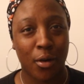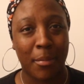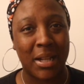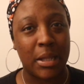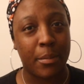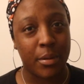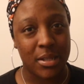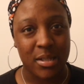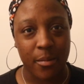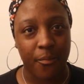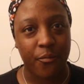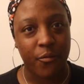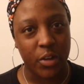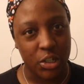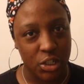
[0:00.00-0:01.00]
about to put some
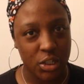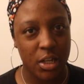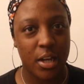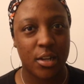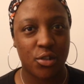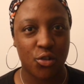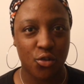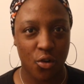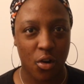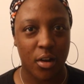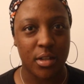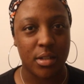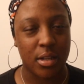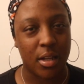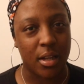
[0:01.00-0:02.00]
fishy ass
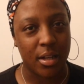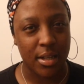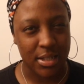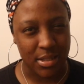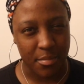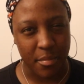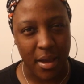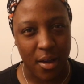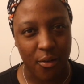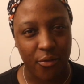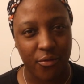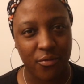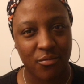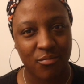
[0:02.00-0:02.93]
draws in his mouth.